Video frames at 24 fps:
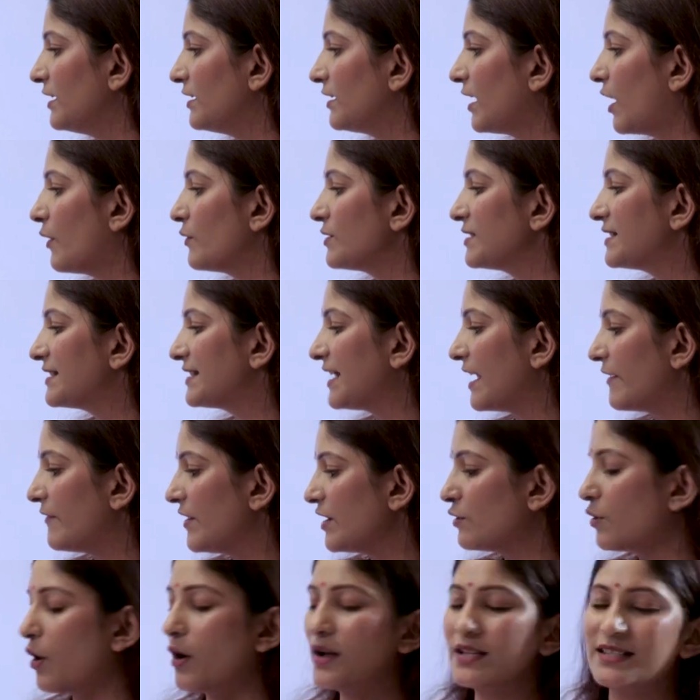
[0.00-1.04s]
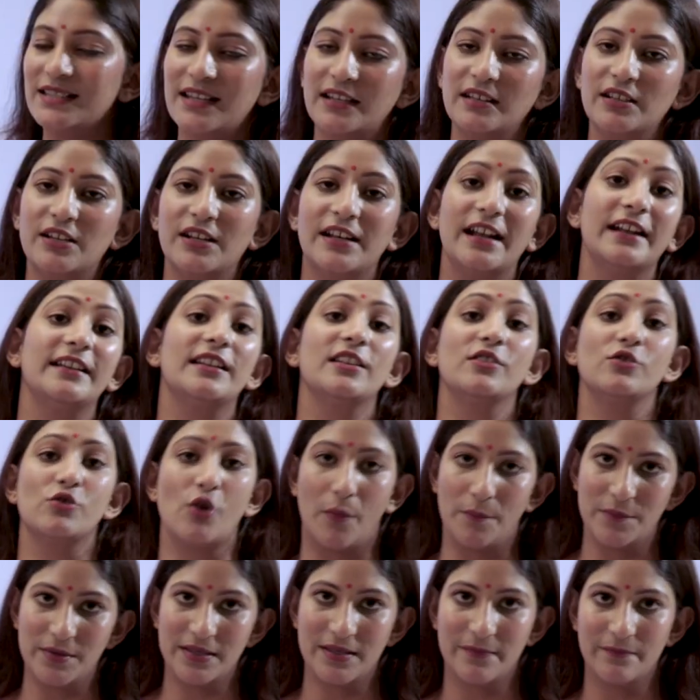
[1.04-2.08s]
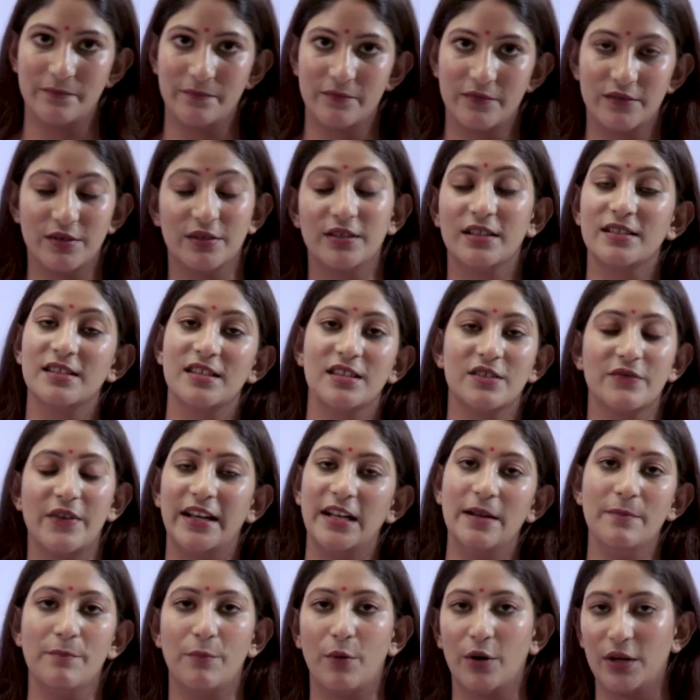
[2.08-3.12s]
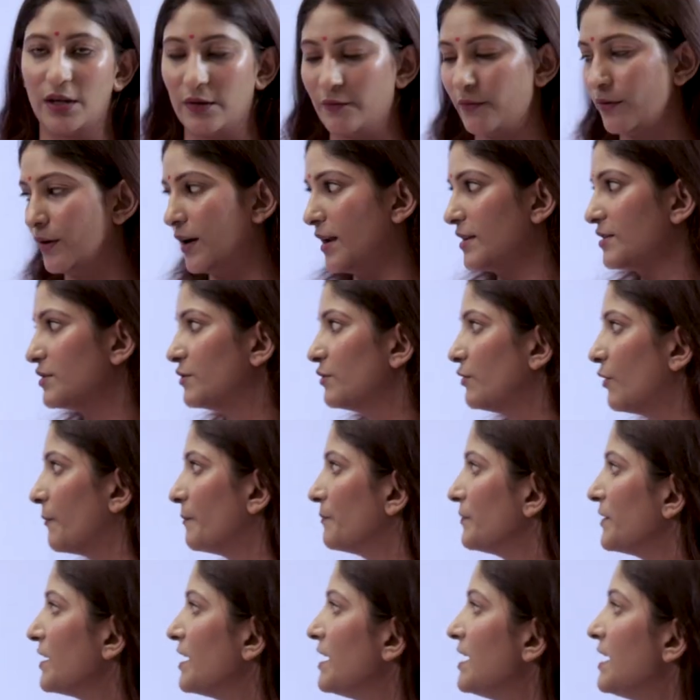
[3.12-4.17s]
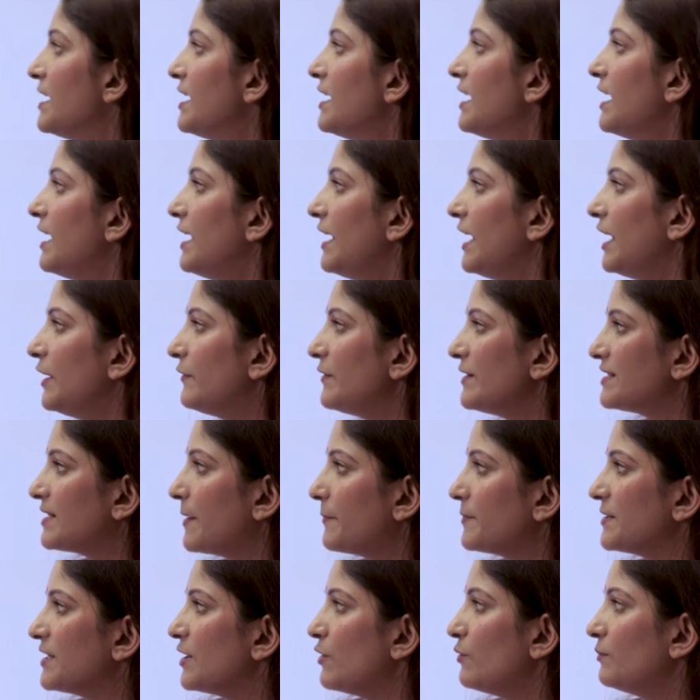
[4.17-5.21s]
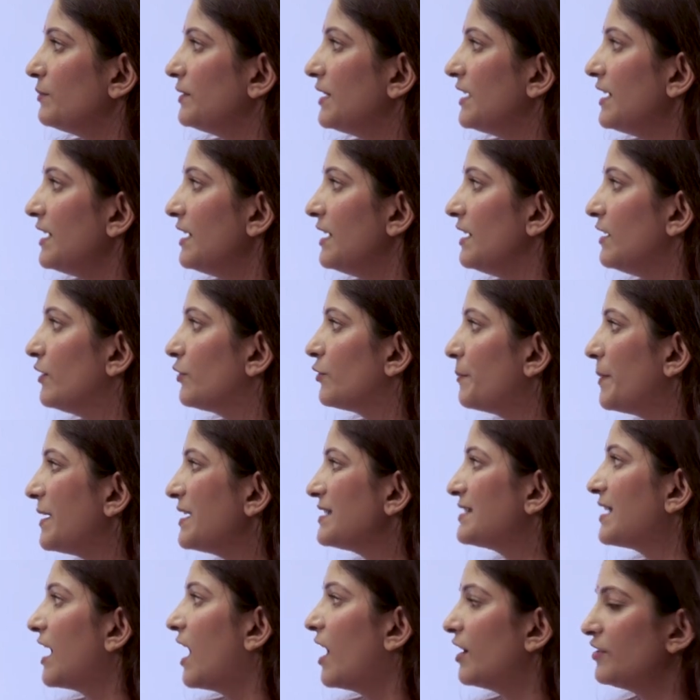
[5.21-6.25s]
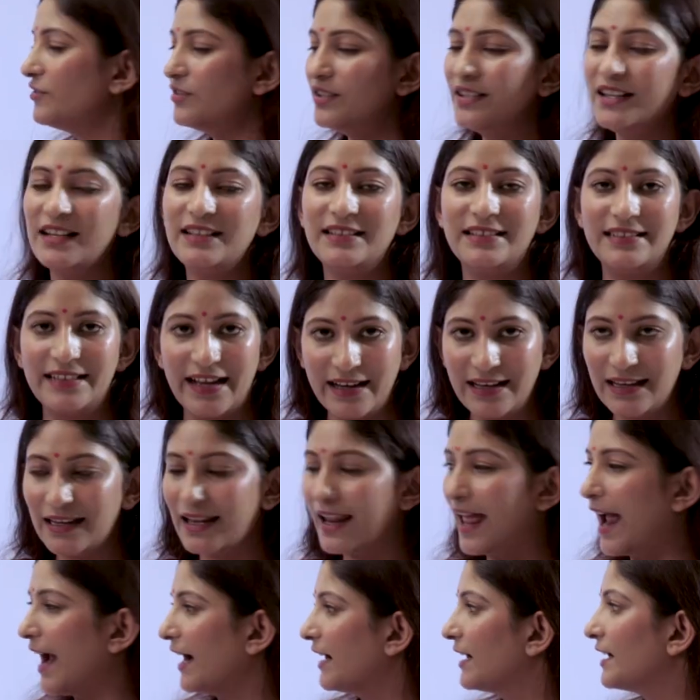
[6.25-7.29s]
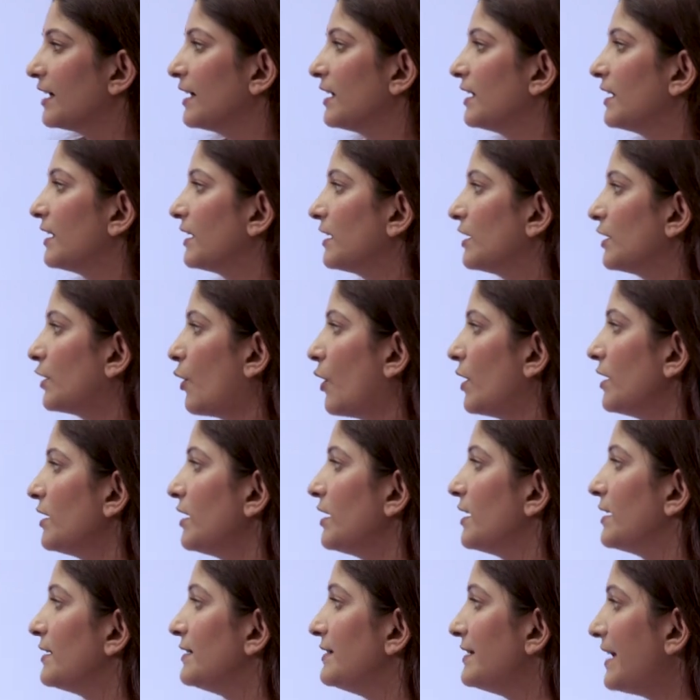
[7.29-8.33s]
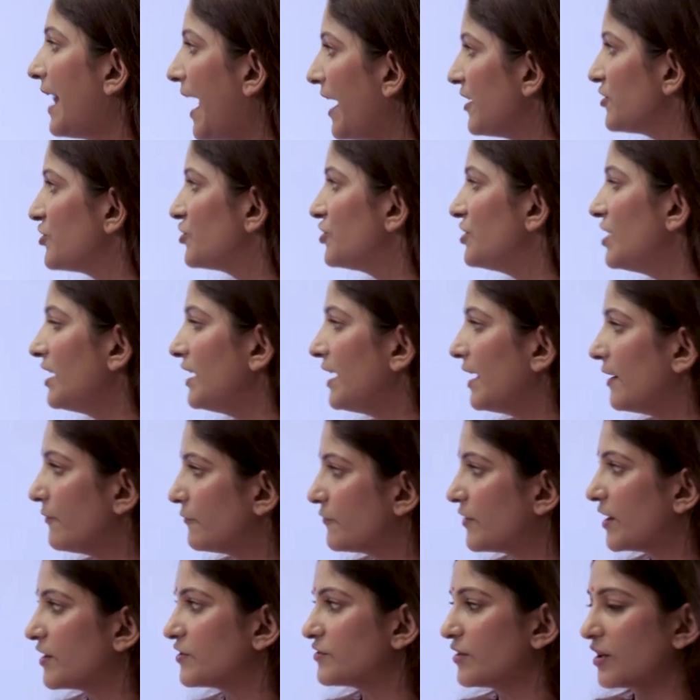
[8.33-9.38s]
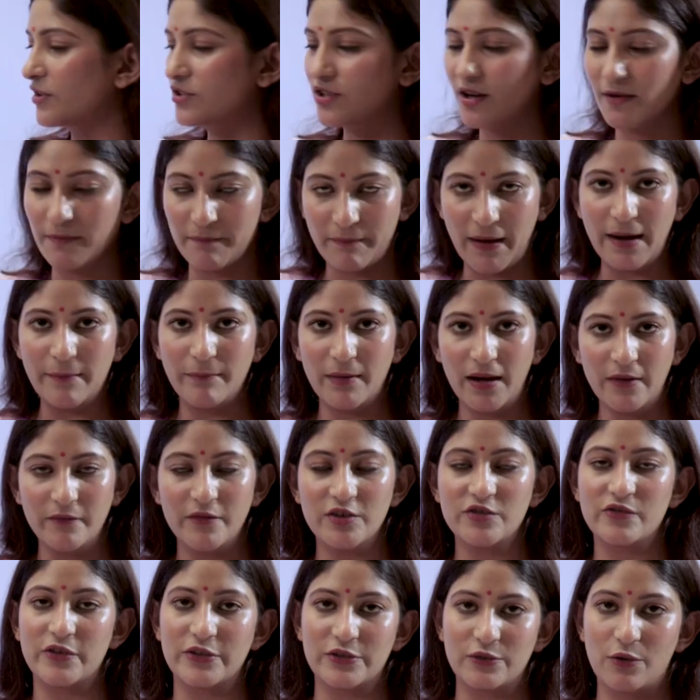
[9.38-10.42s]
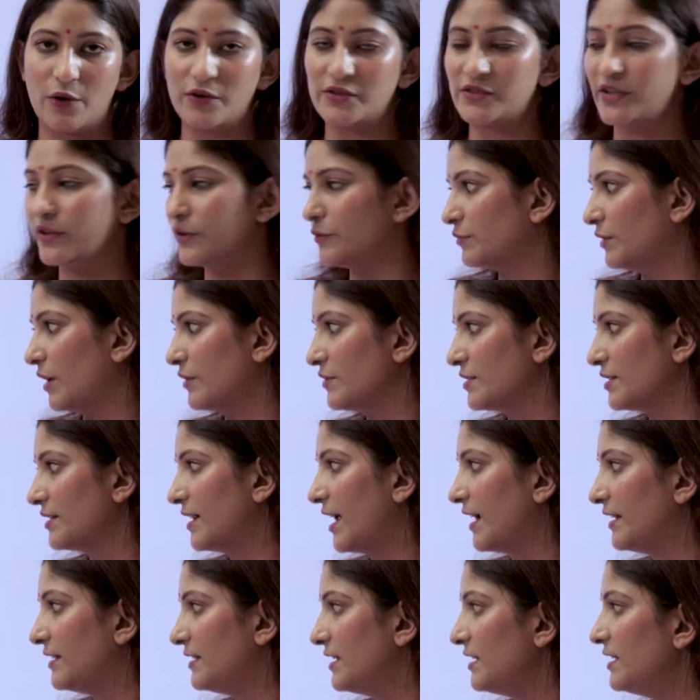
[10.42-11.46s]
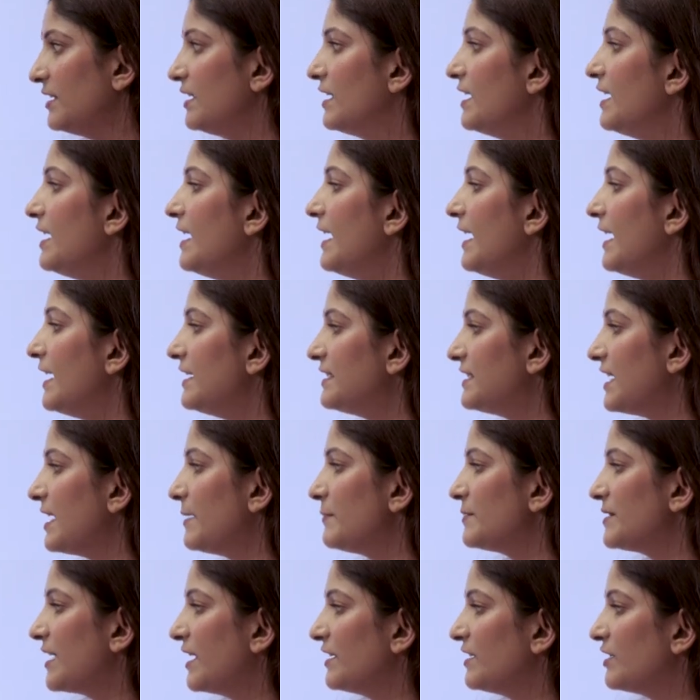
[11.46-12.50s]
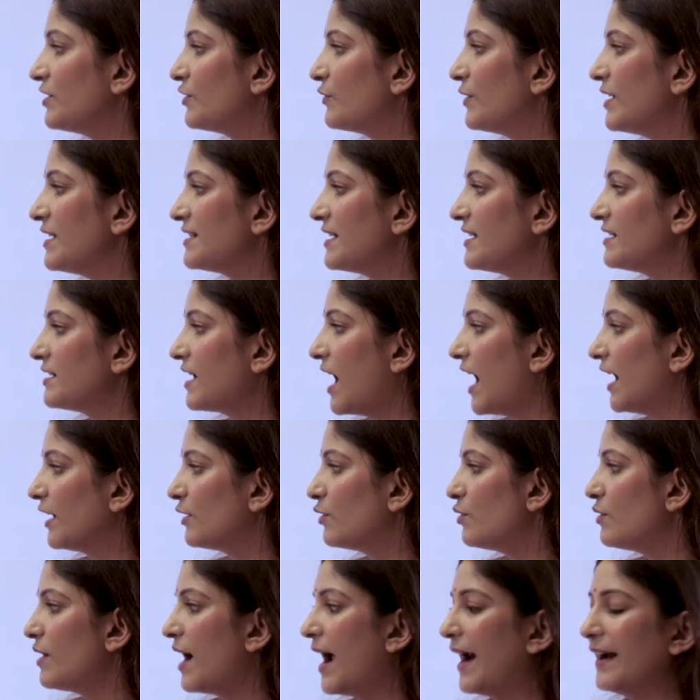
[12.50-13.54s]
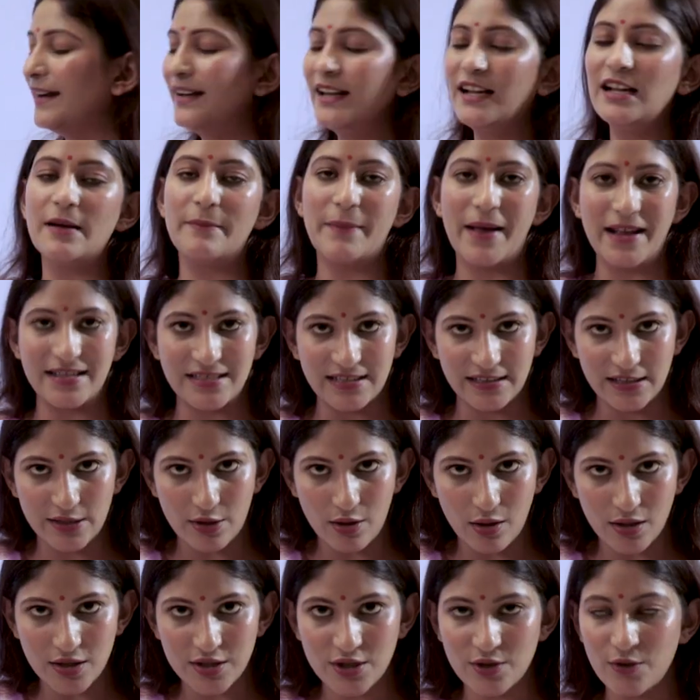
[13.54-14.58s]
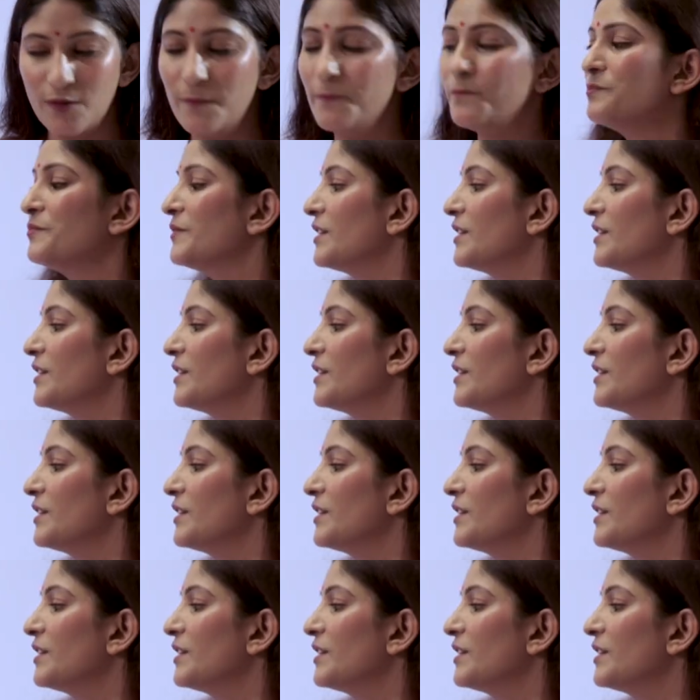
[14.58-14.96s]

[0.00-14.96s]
the ground, saving cost and creating jobs. So this is very important for us to know. It will subsume the rupees 110 lakh crore national infrastructure pipeline which was launched in 2019. It aims at increasing cargo handling capacity also